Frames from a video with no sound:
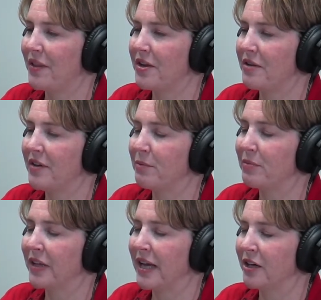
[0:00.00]
Event
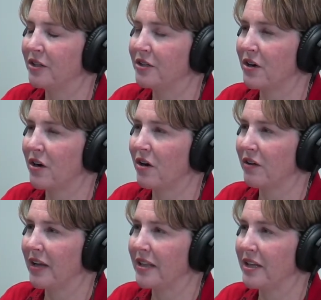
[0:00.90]
planners are
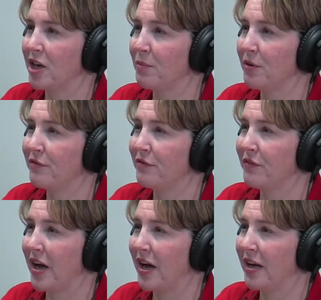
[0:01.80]
like the number
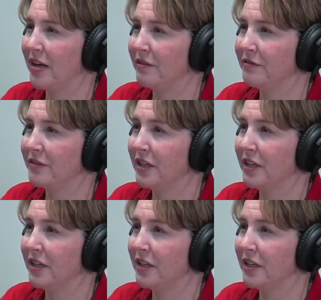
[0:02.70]
5